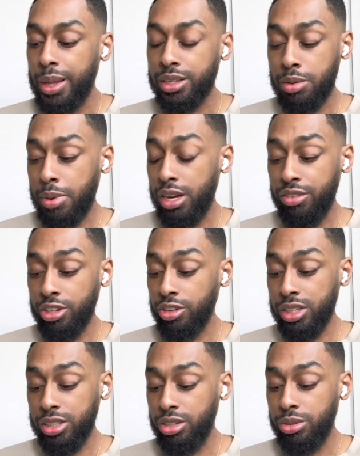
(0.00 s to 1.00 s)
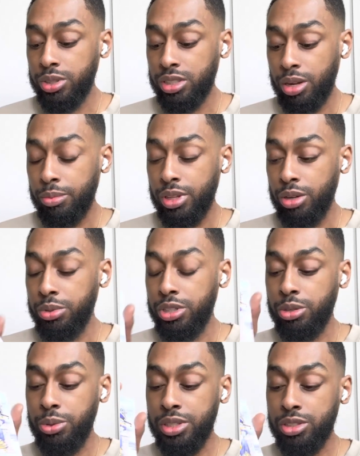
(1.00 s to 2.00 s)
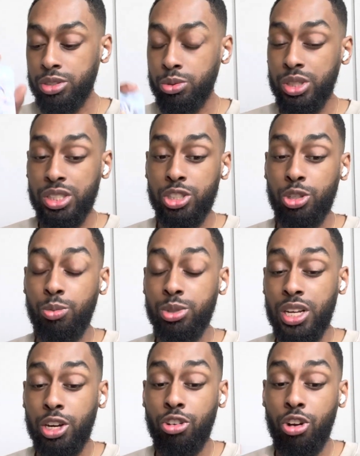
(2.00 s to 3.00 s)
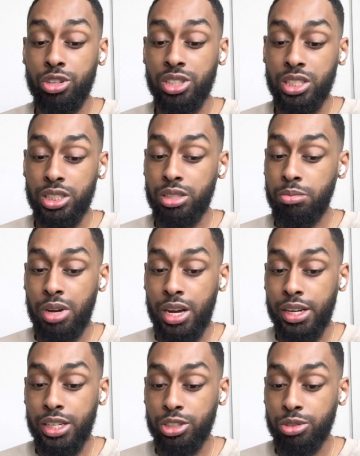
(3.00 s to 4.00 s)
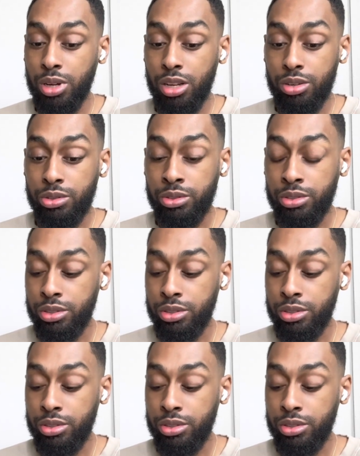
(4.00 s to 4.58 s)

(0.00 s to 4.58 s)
somebody regrets doing something with the queen of swords and it's almost like crossing somebody as well